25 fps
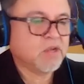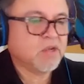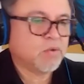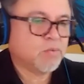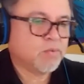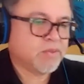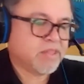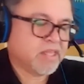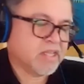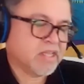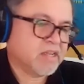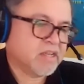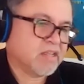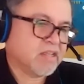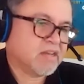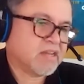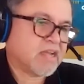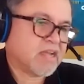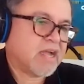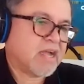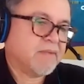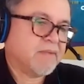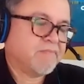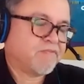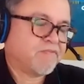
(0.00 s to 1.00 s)
within the
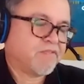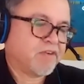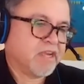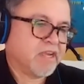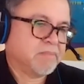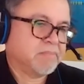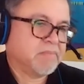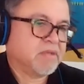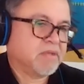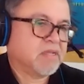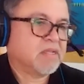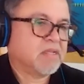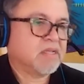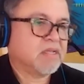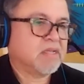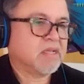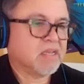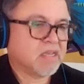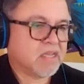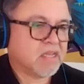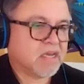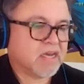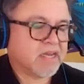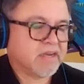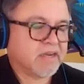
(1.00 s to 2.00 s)
time frame
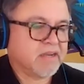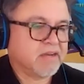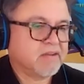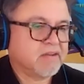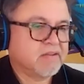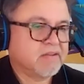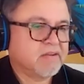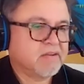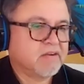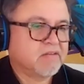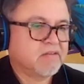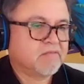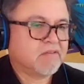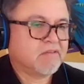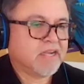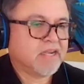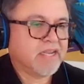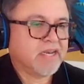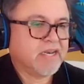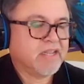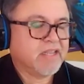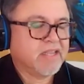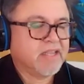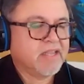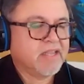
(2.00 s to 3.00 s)
allotted, right?